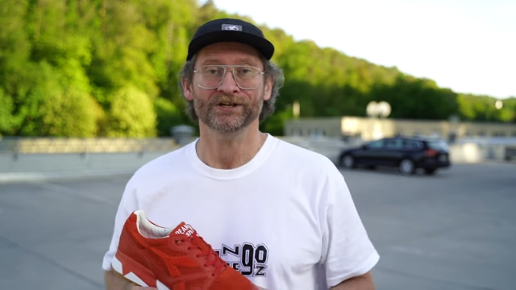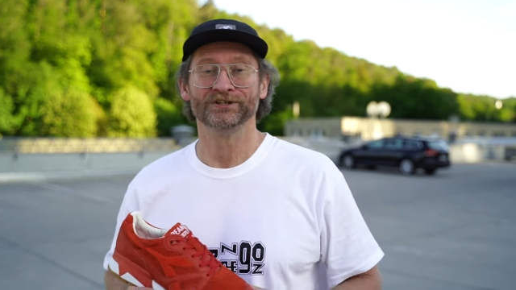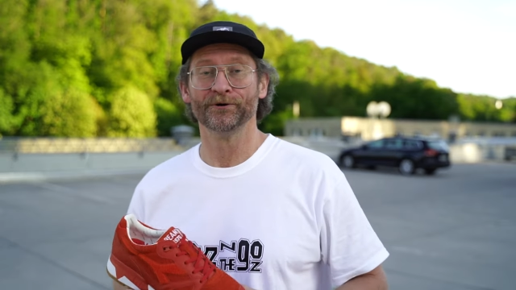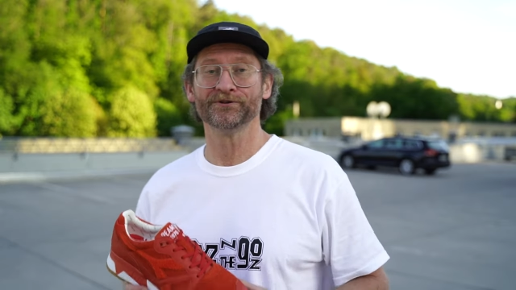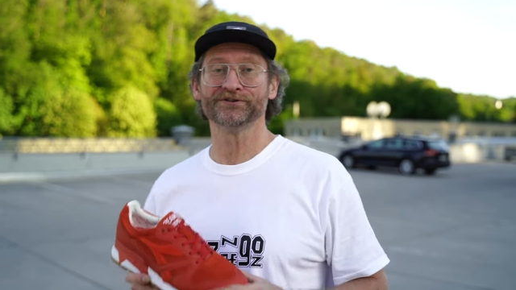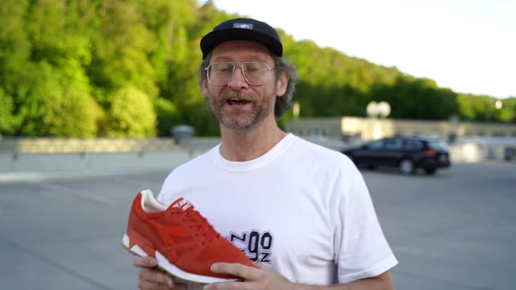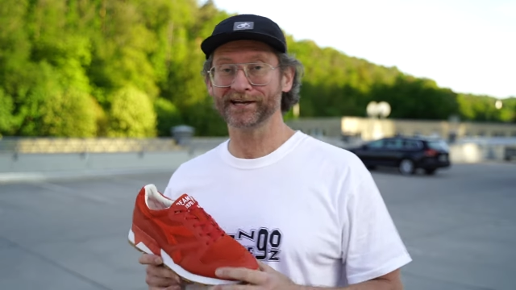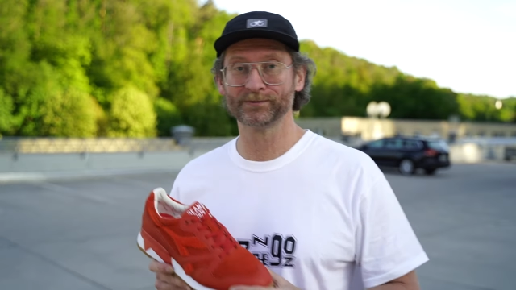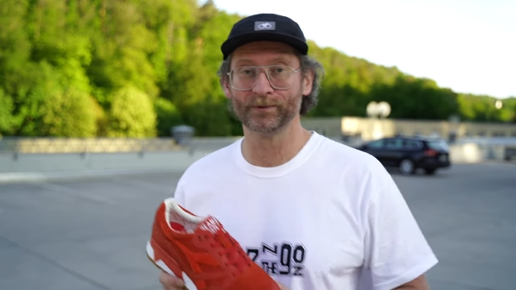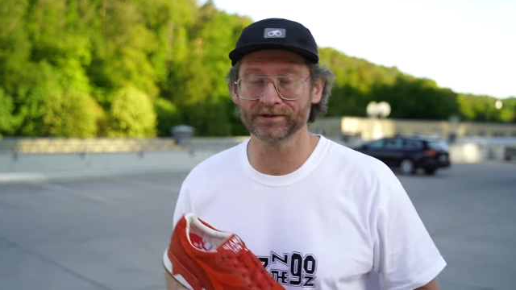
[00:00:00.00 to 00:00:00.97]
So
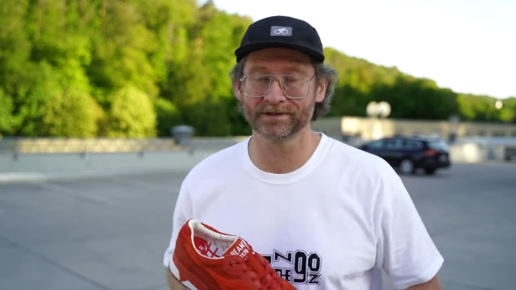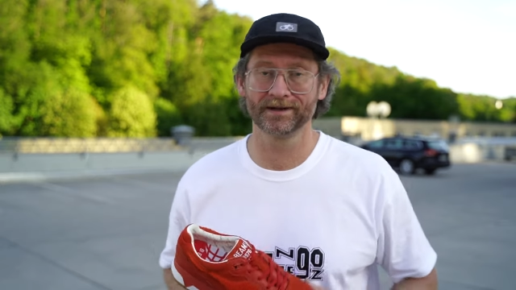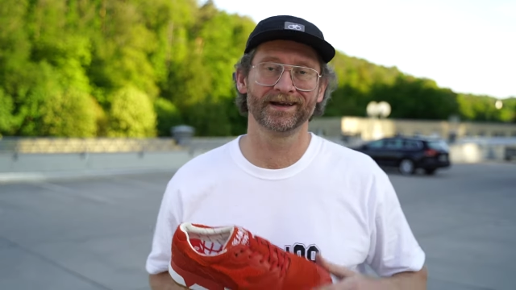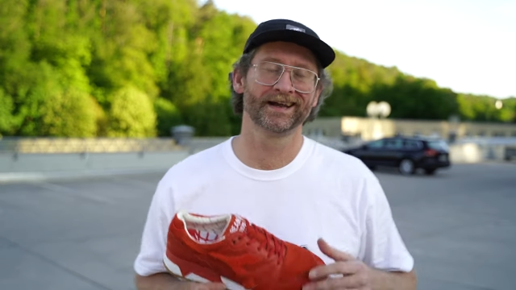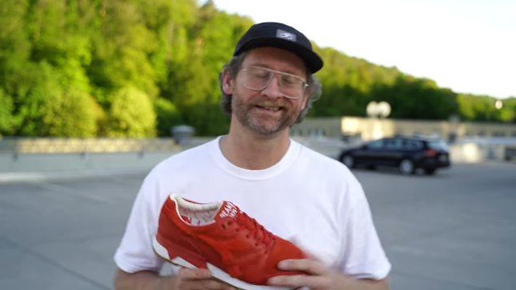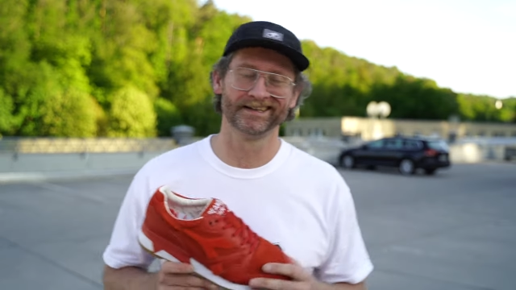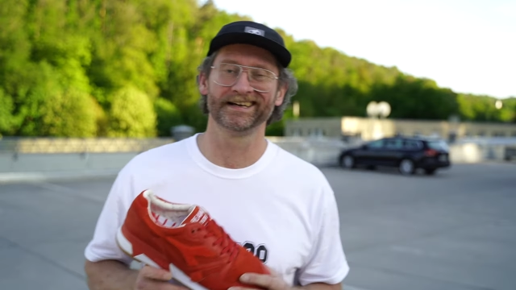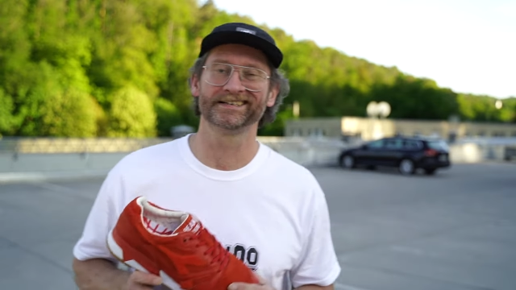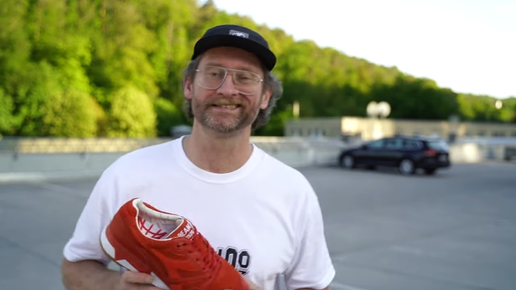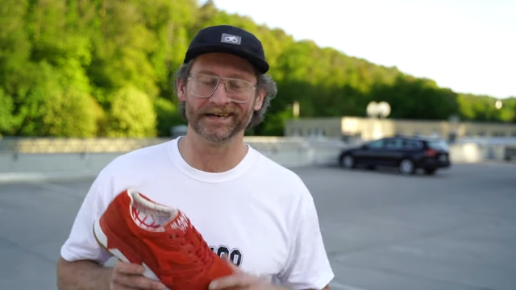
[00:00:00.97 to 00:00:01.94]
thanks for watching and until
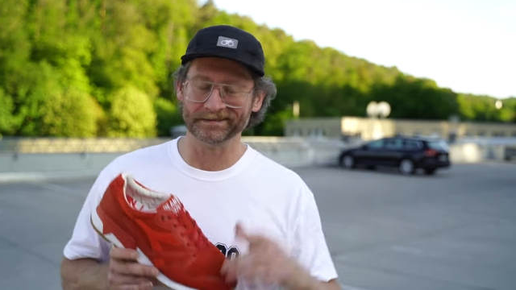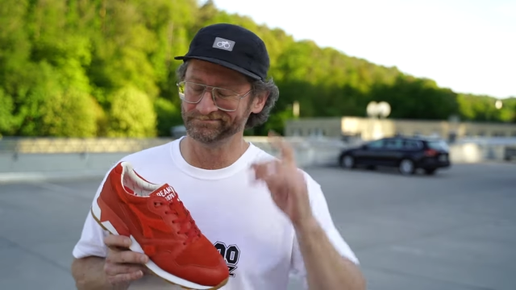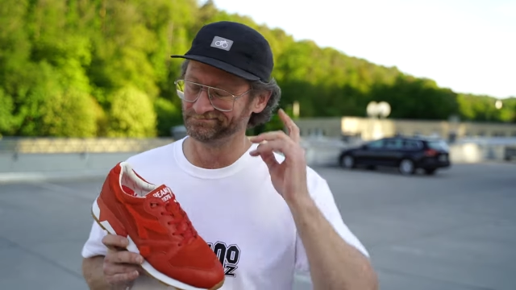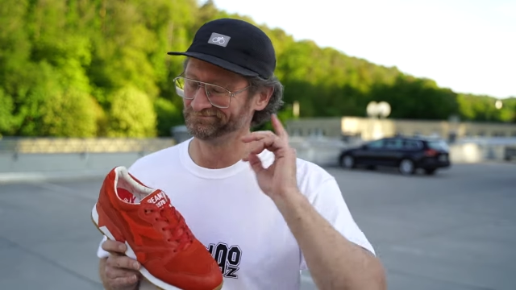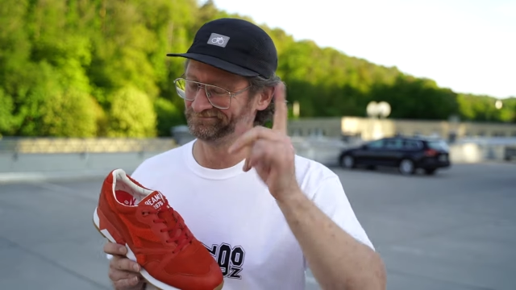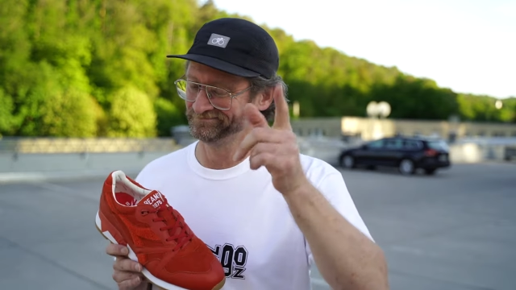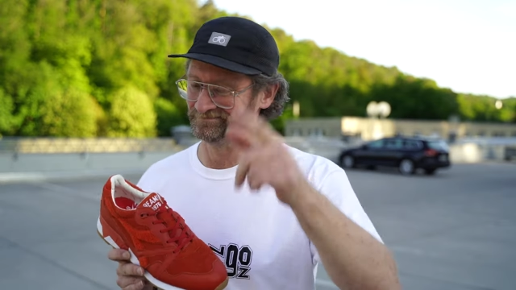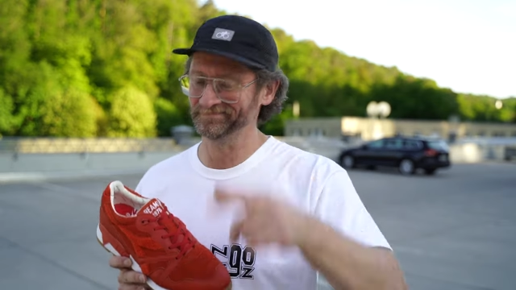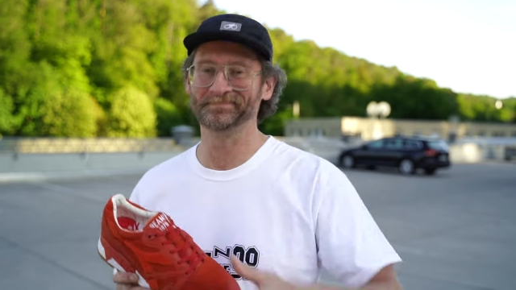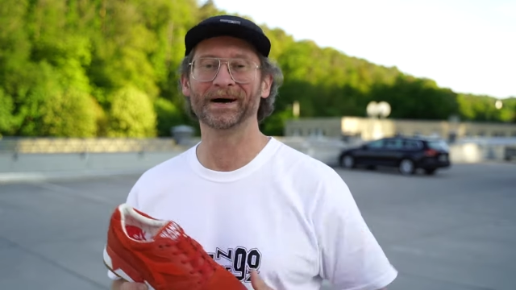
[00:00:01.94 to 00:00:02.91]
next time,
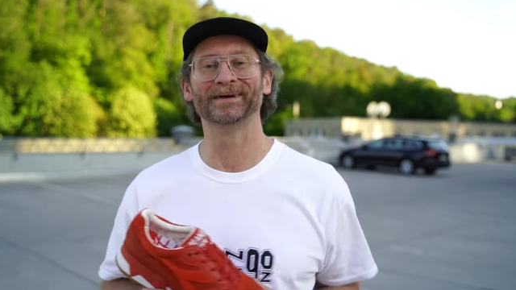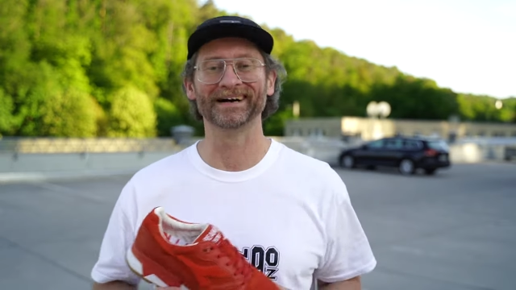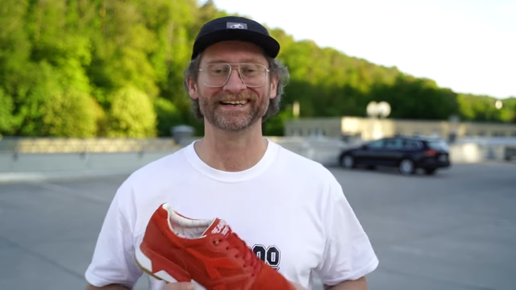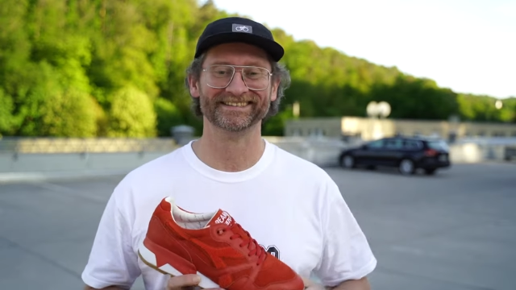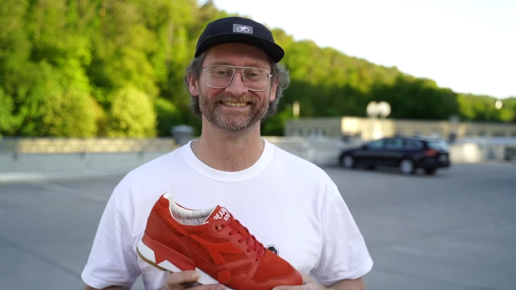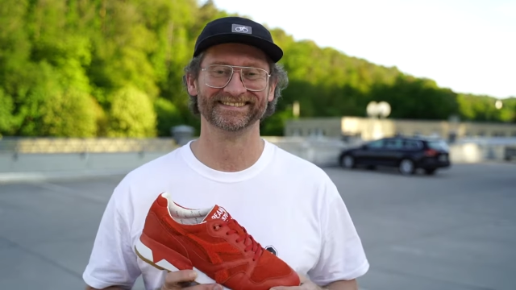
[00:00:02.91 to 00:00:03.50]
bye bye.